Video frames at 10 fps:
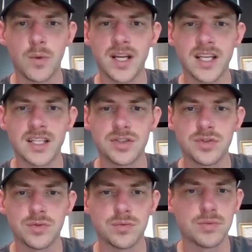a way to get
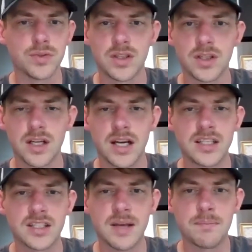you.
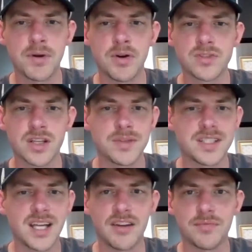Just that boat's going to be
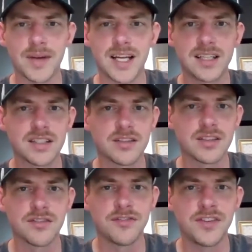tough, man, to
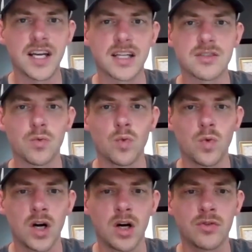fix
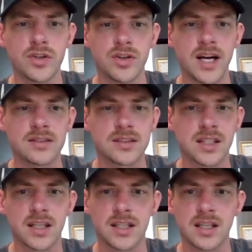while you're out
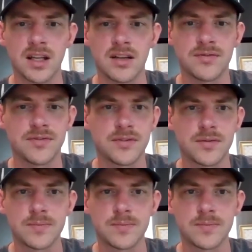there. I'd love.